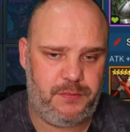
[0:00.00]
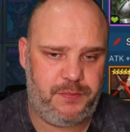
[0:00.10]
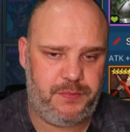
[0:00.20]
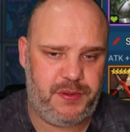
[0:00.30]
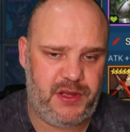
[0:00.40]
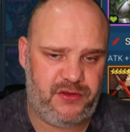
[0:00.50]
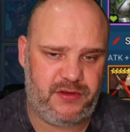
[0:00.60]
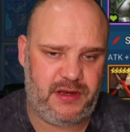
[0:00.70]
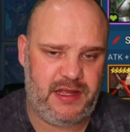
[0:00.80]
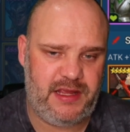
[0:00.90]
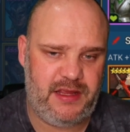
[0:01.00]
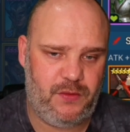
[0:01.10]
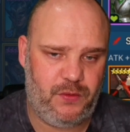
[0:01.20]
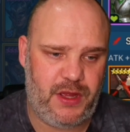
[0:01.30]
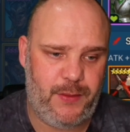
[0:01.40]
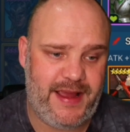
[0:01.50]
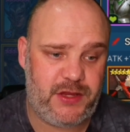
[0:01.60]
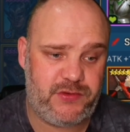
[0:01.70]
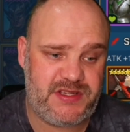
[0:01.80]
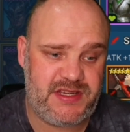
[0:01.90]
personally, although
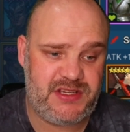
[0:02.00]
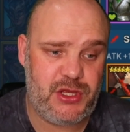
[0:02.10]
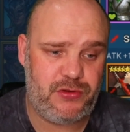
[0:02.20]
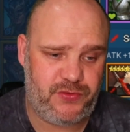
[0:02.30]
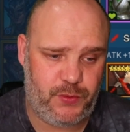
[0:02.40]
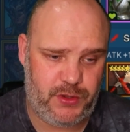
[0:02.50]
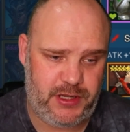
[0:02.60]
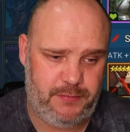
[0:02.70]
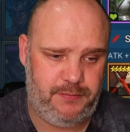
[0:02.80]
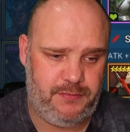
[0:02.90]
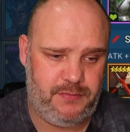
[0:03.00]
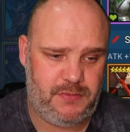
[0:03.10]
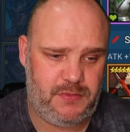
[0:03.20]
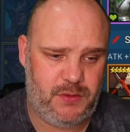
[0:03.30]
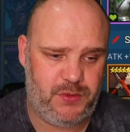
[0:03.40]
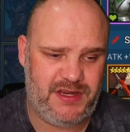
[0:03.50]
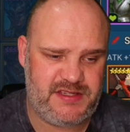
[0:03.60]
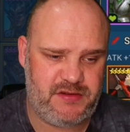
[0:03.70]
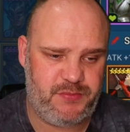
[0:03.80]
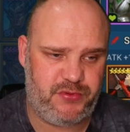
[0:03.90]
accuracy is useful on him, I wouldn't
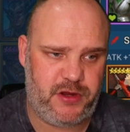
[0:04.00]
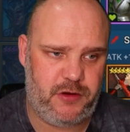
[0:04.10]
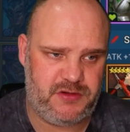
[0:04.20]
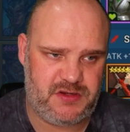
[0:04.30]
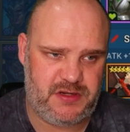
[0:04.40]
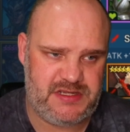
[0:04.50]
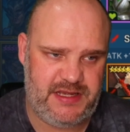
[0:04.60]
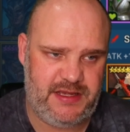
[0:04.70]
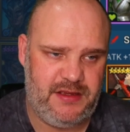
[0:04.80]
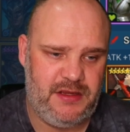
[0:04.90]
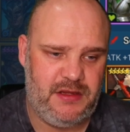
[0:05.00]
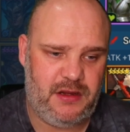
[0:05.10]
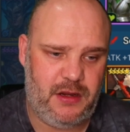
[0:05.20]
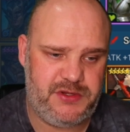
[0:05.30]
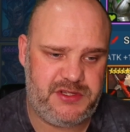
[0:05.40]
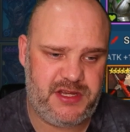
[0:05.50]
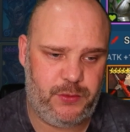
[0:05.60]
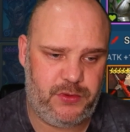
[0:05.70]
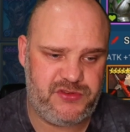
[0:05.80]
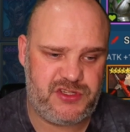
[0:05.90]
necessarily prioritise it. I would say you
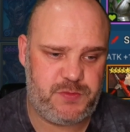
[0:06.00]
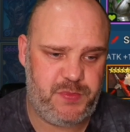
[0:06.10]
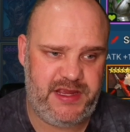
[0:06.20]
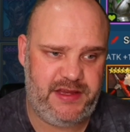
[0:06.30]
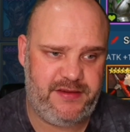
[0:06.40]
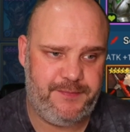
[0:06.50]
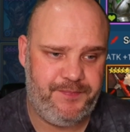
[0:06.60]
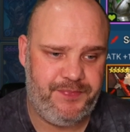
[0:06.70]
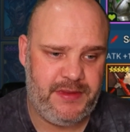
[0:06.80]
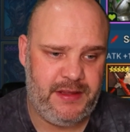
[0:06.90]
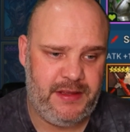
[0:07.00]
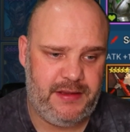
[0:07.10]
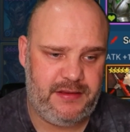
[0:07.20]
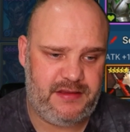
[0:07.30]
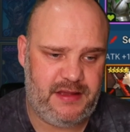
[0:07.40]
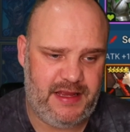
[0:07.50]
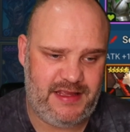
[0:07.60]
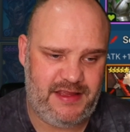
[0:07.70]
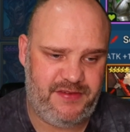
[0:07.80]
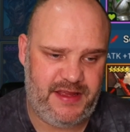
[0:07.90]
want speed and
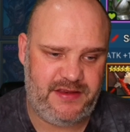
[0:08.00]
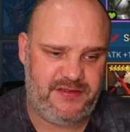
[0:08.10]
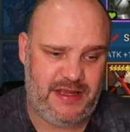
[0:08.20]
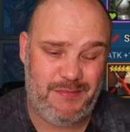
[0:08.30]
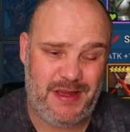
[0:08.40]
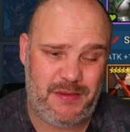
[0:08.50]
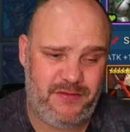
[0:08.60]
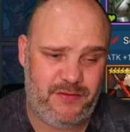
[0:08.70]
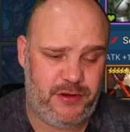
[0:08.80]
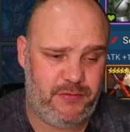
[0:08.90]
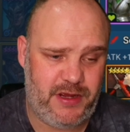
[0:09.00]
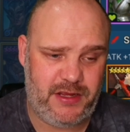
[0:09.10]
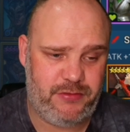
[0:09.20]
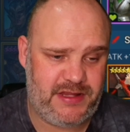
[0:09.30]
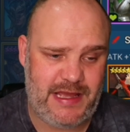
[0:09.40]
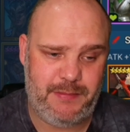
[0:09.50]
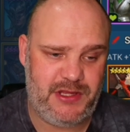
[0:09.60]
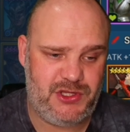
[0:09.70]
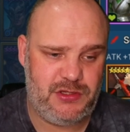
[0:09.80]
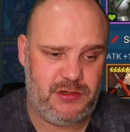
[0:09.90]
defence and maybe even crit rate and crit
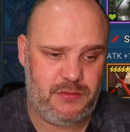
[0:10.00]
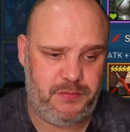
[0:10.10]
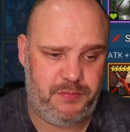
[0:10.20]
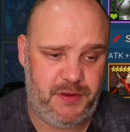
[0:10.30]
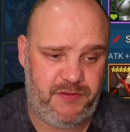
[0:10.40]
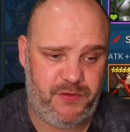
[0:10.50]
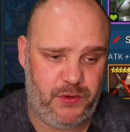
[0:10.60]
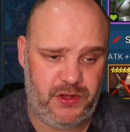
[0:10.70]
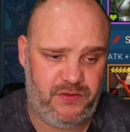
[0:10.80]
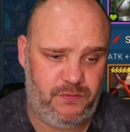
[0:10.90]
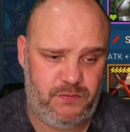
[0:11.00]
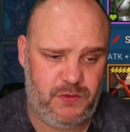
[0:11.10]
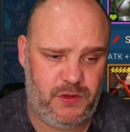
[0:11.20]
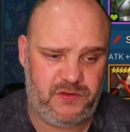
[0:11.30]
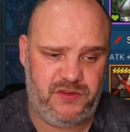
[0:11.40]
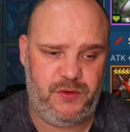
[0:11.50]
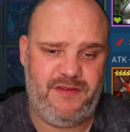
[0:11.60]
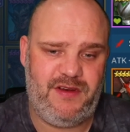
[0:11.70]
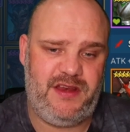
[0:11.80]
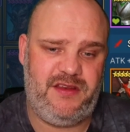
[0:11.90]
damage before you look too
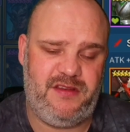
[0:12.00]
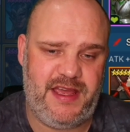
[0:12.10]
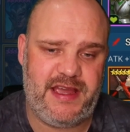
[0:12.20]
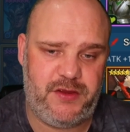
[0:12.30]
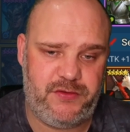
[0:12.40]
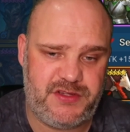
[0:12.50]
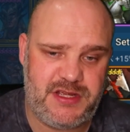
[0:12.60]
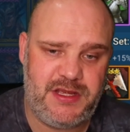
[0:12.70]
heavily into the accuracy.